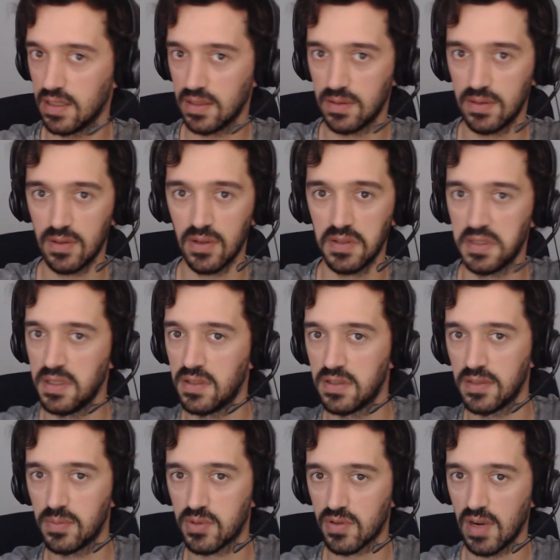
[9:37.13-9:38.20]
consider
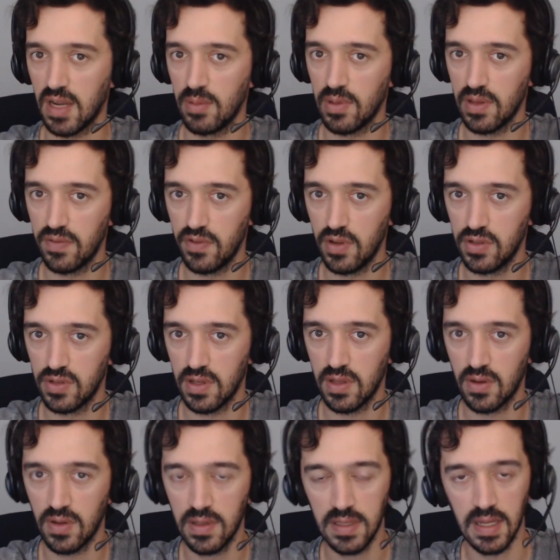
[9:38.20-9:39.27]
subscribing if you enjoy the
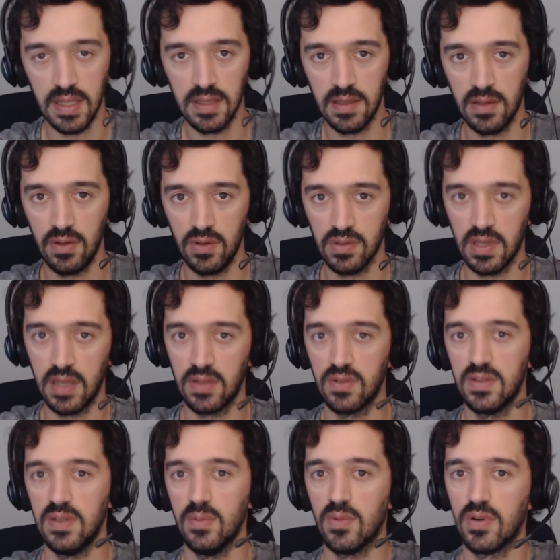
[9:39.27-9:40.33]
content and you like to
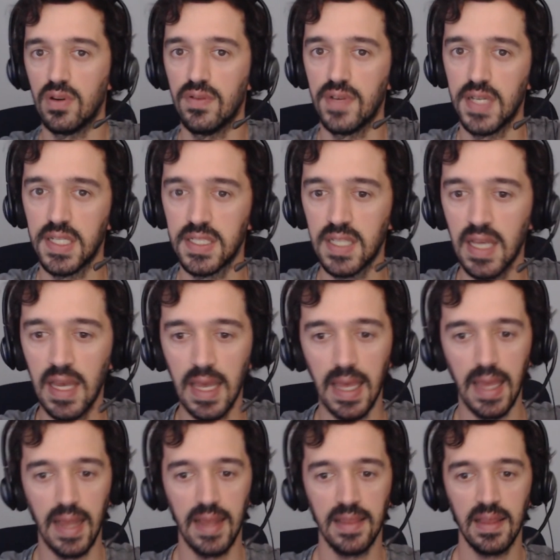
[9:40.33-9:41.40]
see more of us,
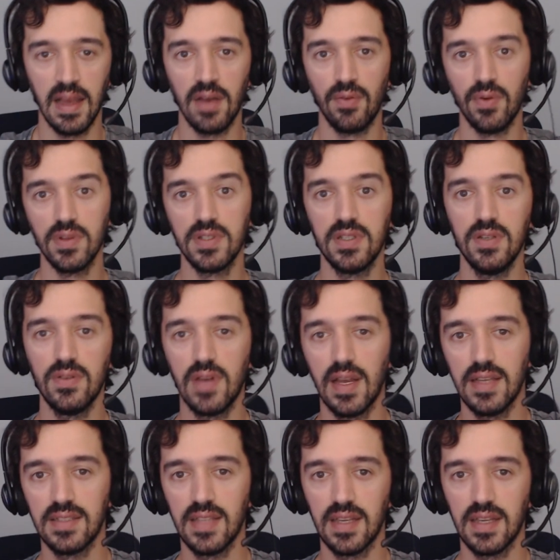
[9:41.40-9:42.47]
and I will see you guys next